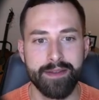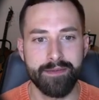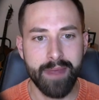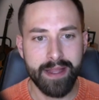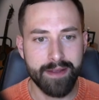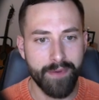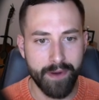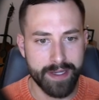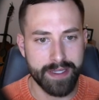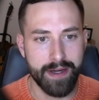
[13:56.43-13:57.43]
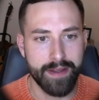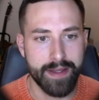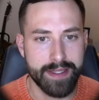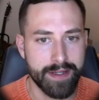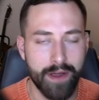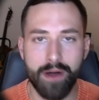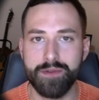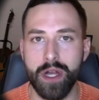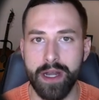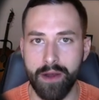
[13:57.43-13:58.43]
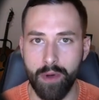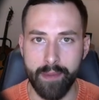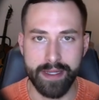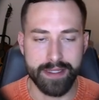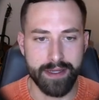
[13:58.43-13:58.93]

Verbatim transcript: mainly focused on this golf training equipment.